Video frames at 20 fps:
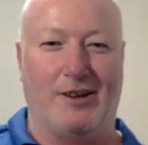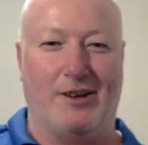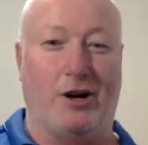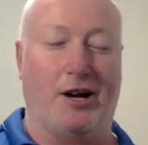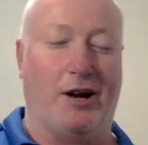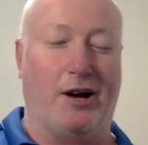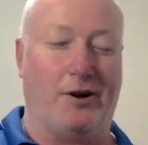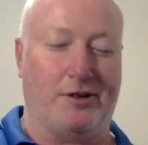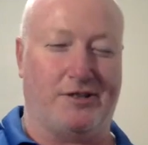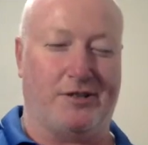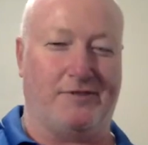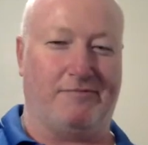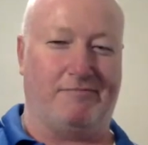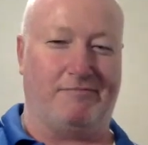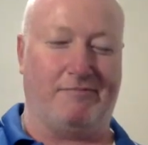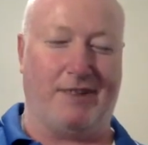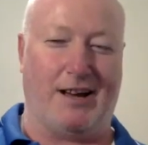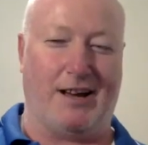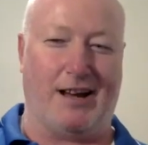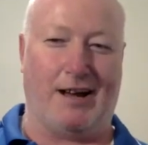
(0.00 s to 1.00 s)
know it's
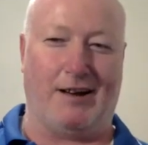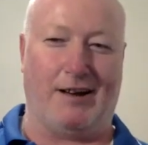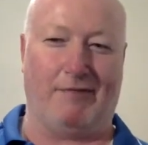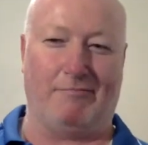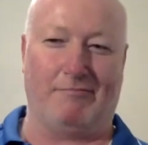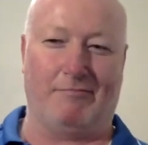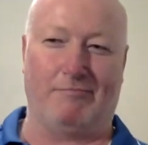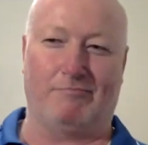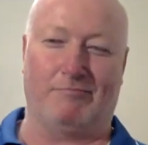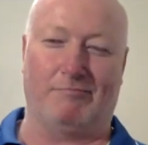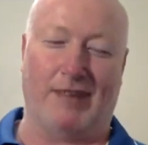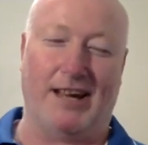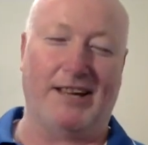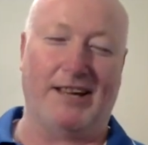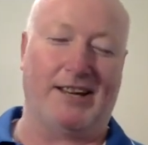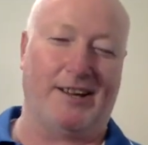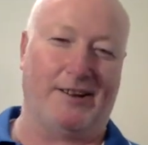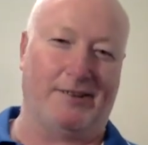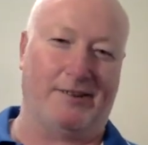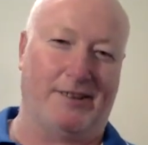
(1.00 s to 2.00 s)

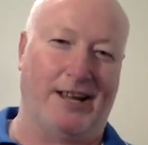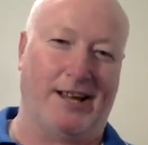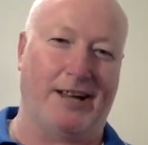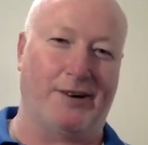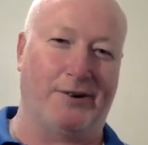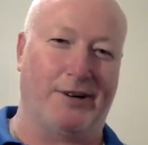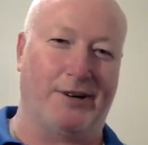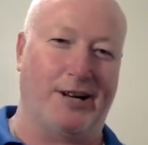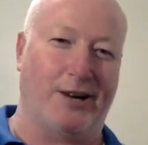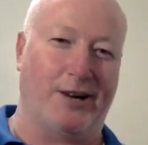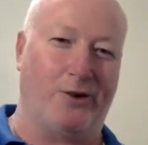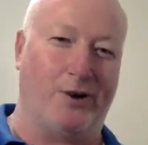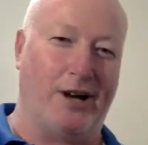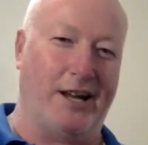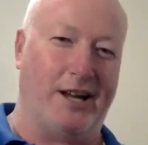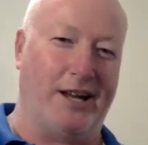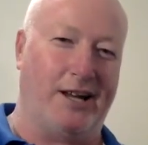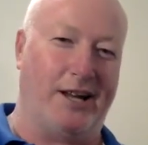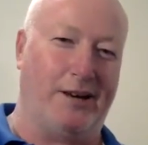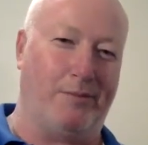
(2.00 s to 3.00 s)
later in the
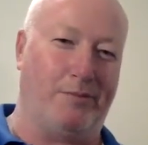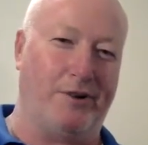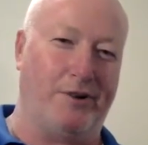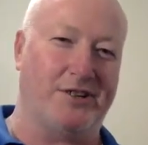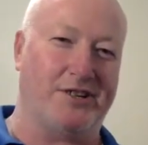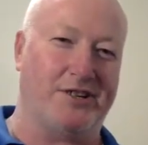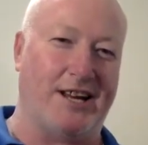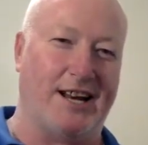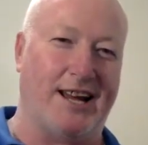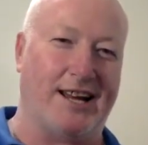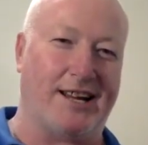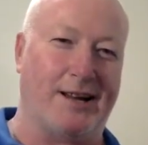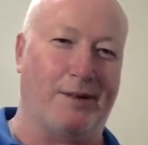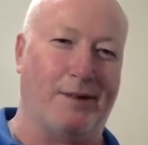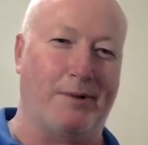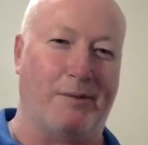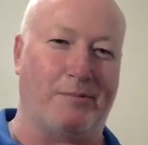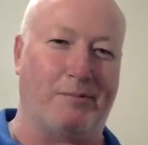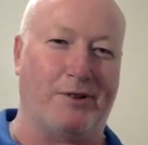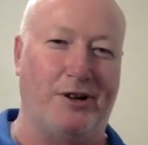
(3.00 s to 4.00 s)
night, and appreciate that,
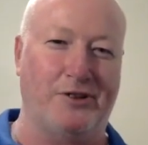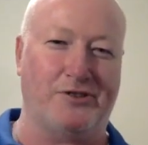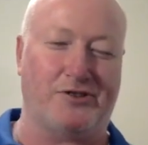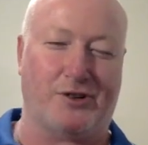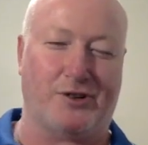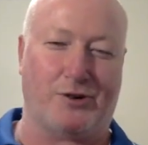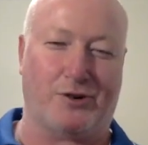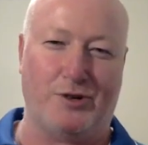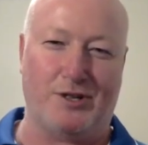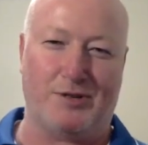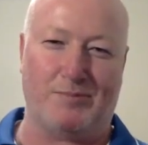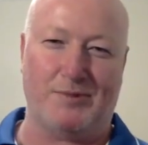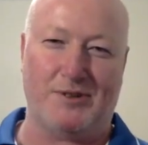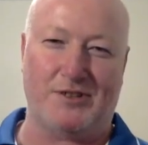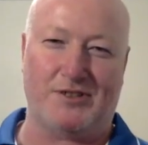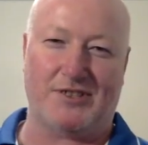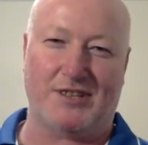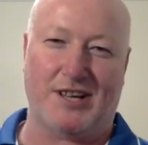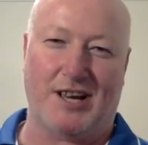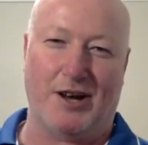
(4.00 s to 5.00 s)
coming up close to
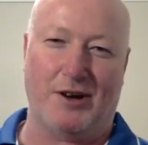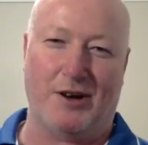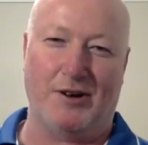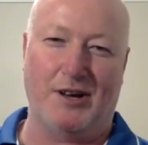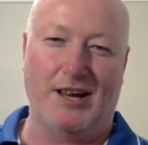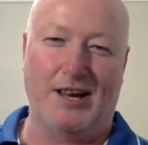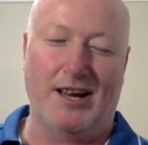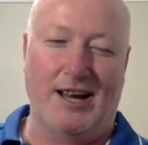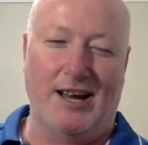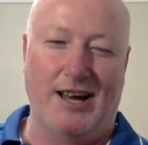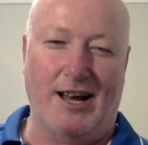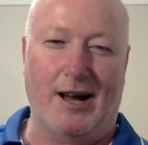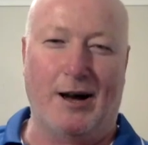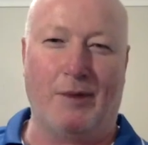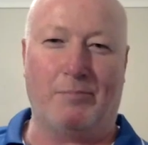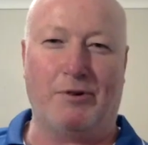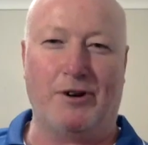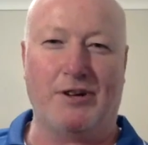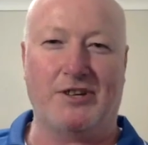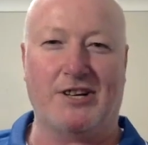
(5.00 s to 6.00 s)
Christmas. So I
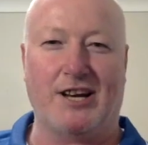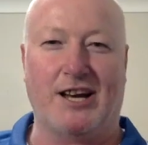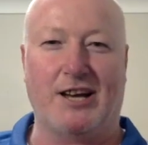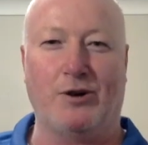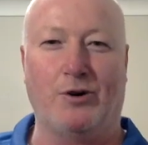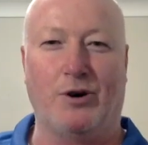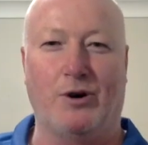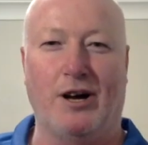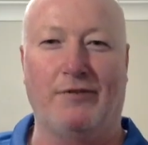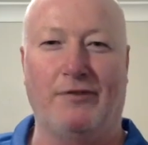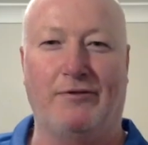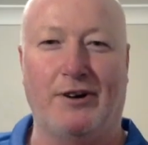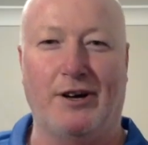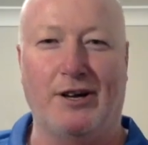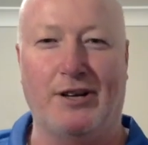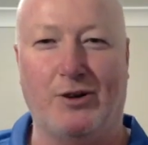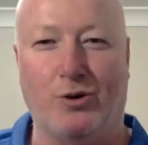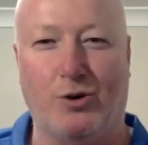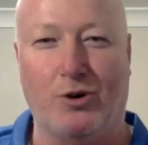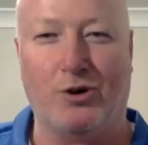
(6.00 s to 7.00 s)
appreciate your effort
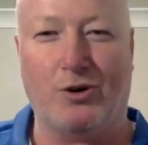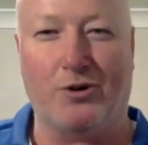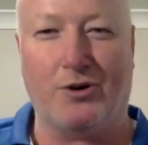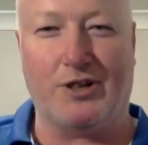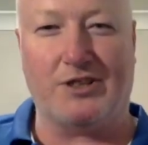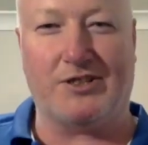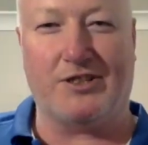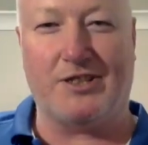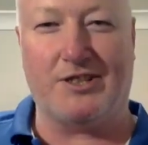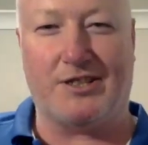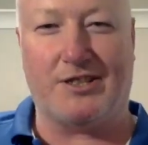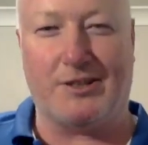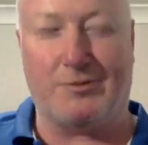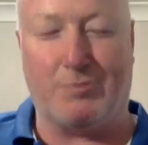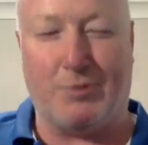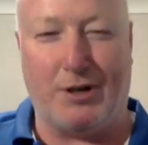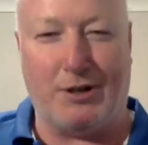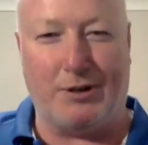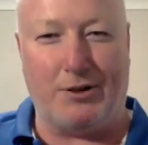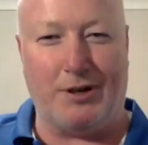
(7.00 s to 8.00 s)
in organising this as
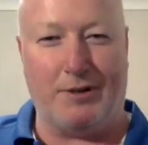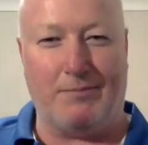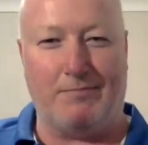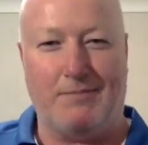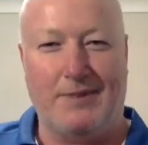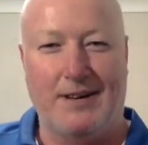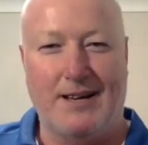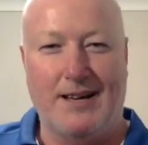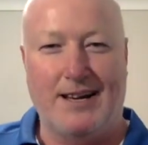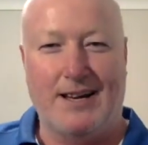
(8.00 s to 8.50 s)
well, Liam.